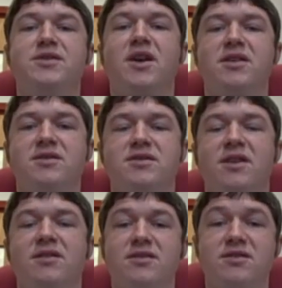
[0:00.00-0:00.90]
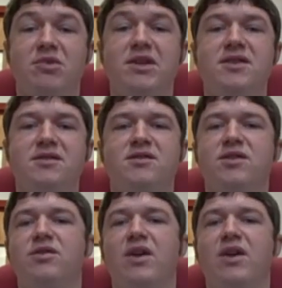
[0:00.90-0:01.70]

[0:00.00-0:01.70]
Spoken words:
data set that's submitted to